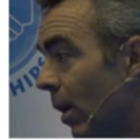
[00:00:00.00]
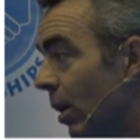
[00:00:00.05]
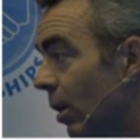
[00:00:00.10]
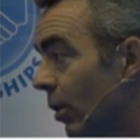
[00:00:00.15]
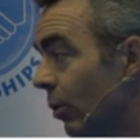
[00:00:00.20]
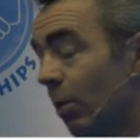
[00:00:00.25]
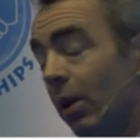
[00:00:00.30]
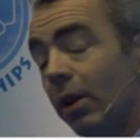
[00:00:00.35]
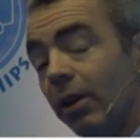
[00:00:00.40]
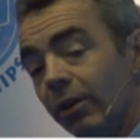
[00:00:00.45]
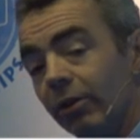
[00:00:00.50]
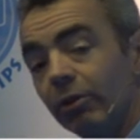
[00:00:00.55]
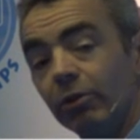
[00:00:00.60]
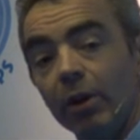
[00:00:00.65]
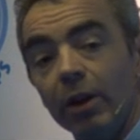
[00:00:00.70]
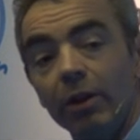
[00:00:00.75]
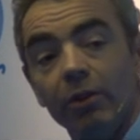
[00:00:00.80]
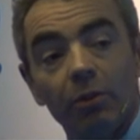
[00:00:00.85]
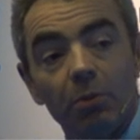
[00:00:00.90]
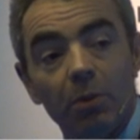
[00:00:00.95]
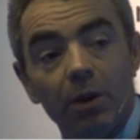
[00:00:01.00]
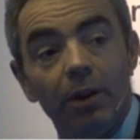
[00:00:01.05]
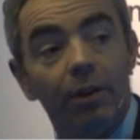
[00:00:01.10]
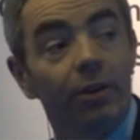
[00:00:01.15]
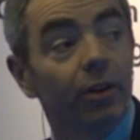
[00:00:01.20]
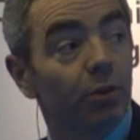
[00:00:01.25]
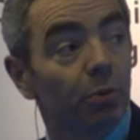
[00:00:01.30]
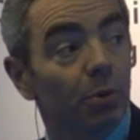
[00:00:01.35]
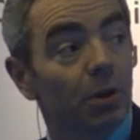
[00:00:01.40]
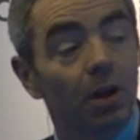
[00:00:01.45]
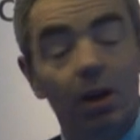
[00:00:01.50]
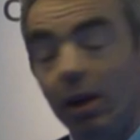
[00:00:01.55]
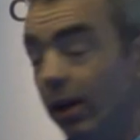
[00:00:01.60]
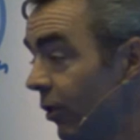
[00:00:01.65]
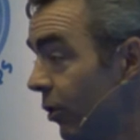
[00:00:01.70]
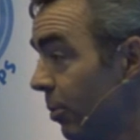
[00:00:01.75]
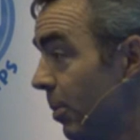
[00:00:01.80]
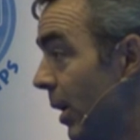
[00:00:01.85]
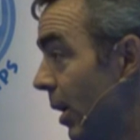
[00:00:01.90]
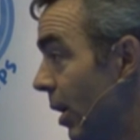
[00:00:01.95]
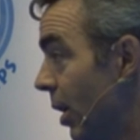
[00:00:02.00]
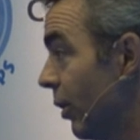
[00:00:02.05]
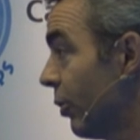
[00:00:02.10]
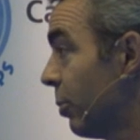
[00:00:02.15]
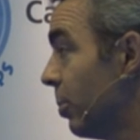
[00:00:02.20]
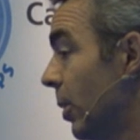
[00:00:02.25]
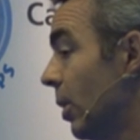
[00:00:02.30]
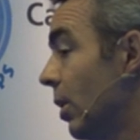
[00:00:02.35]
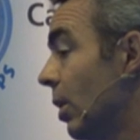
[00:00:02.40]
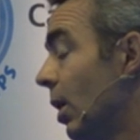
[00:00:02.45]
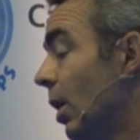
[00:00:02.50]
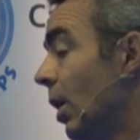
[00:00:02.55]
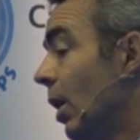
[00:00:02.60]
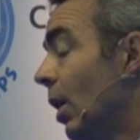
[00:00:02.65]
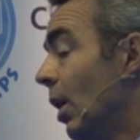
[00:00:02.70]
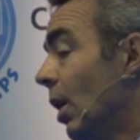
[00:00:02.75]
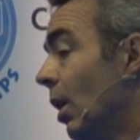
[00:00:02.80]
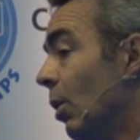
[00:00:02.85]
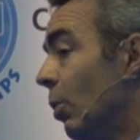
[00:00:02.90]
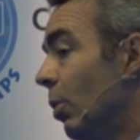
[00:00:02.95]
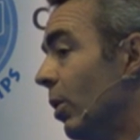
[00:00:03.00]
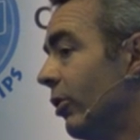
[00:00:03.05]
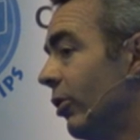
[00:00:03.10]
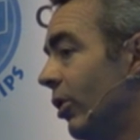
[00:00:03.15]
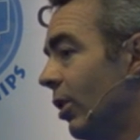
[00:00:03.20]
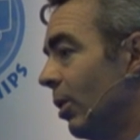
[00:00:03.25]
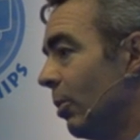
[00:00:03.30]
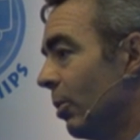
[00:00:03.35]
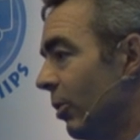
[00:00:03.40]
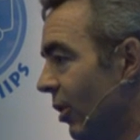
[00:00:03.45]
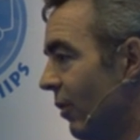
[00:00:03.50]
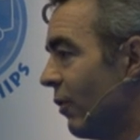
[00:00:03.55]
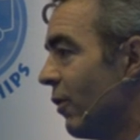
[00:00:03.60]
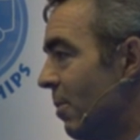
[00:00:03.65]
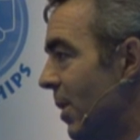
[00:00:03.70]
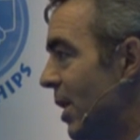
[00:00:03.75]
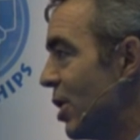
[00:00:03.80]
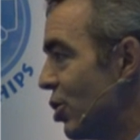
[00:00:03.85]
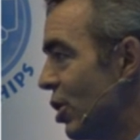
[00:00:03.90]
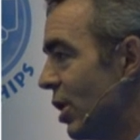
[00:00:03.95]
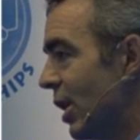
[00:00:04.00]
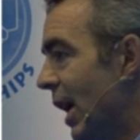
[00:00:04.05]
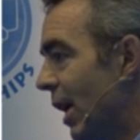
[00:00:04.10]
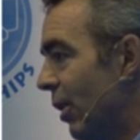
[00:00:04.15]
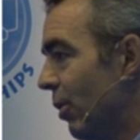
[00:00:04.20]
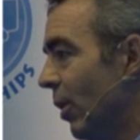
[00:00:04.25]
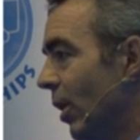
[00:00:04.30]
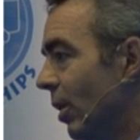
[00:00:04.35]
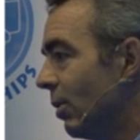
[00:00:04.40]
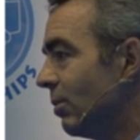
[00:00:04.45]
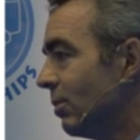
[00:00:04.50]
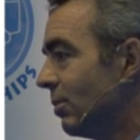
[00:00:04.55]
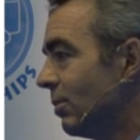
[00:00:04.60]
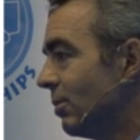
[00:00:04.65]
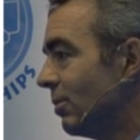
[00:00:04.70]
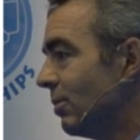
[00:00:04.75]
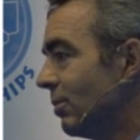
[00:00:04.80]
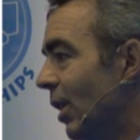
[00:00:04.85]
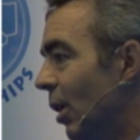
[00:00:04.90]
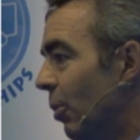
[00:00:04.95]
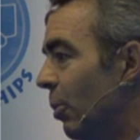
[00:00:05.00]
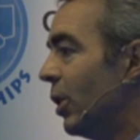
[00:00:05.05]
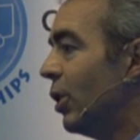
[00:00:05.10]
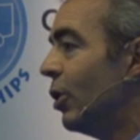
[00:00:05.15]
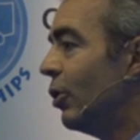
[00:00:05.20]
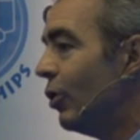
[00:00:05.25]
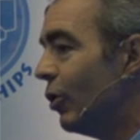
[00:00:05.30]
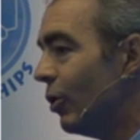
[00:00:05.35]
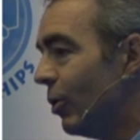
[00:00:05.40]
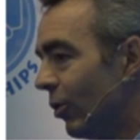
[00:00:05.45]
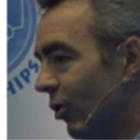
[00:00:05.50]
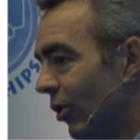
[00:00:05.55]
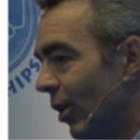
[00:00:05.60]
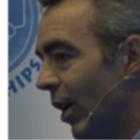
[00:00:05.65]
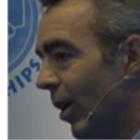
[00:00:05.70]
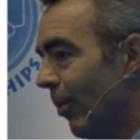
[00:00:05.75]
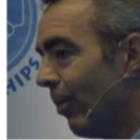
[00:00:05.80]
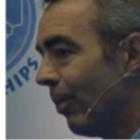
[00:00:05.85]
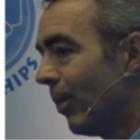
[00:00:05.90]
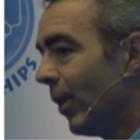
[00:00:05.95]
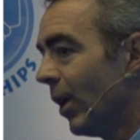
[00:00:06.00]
Because one of the strengths and one of the things we liked about X-Pert was that it was information gathering, and we could use that.